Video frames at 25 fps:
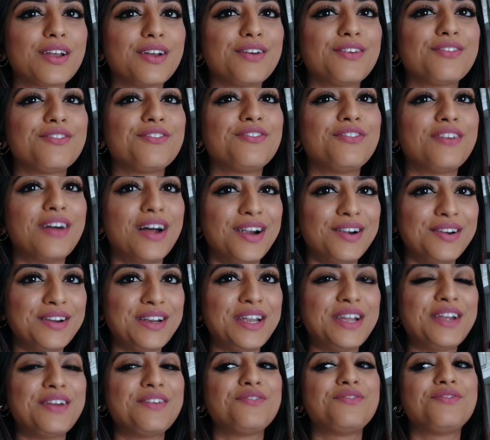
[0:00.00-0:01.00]

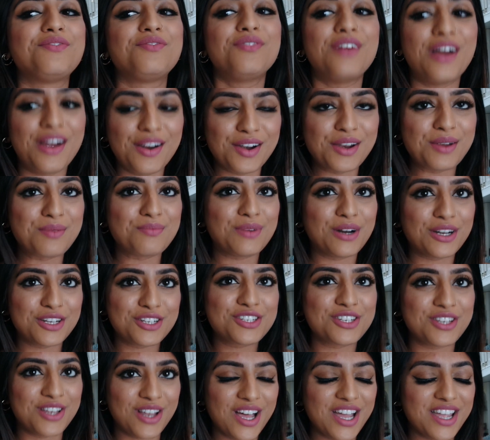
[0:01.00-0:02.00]
Very, very
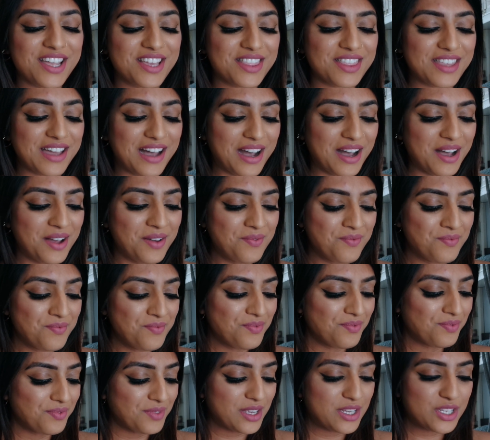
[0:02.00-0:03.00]
much like that.
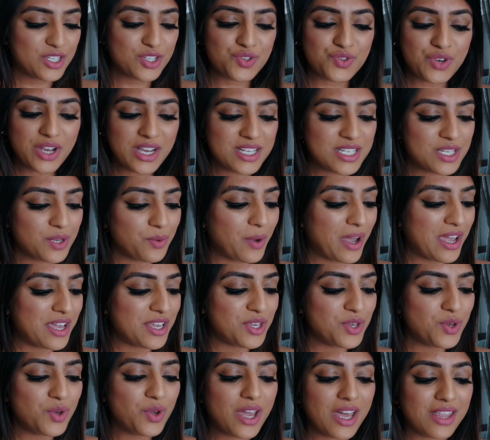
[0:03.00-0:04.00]
Straight away
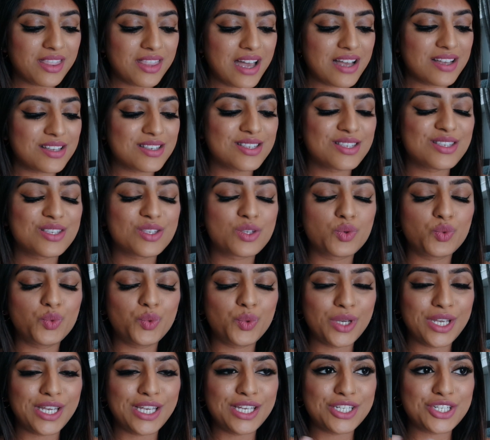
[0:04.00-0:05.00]
you get that
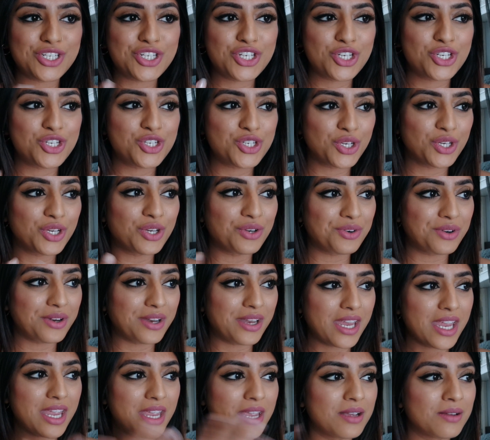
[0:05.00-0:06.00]
sweet,
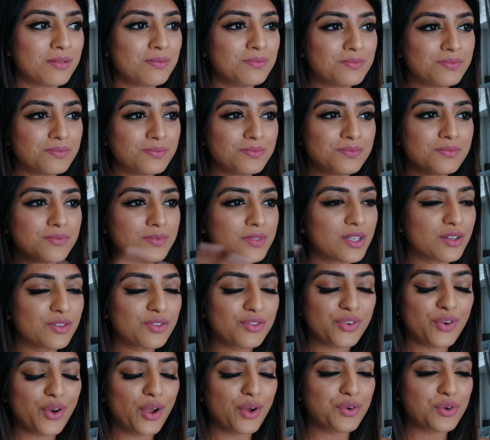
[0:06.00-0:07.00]
sugary,
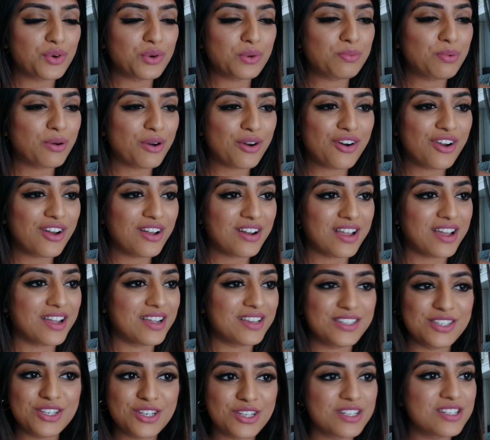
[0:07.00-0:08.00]
floral
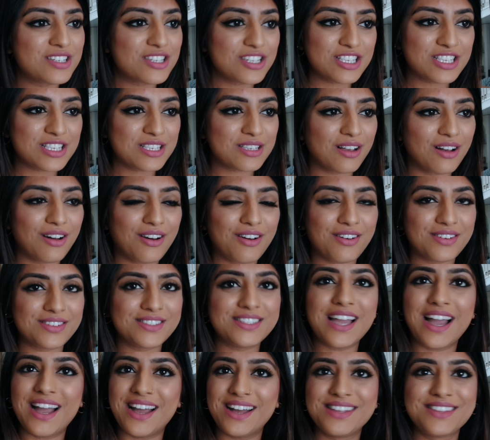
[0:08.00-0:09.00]
praline. You can just, oh
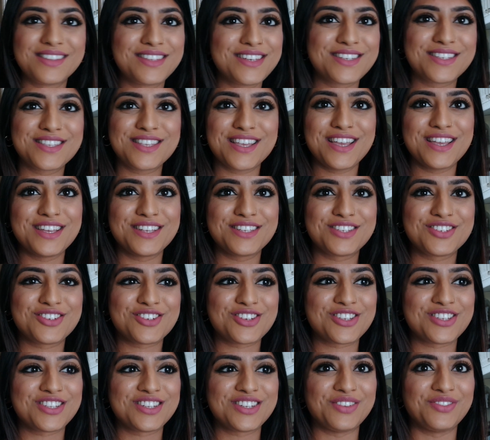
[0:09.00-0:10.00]
yeah, this is
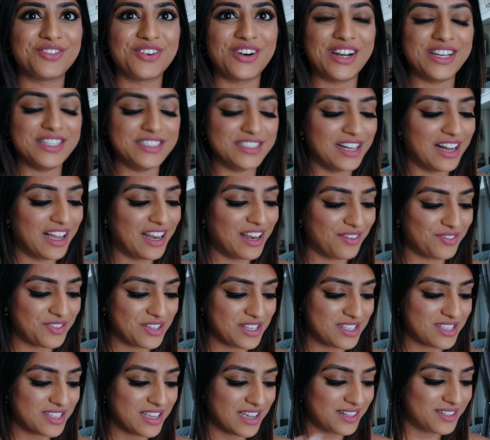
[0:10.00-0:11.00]
just divine. I love
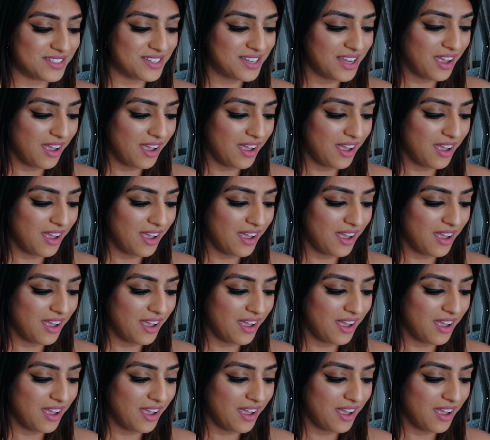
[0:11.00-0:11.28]
this scent.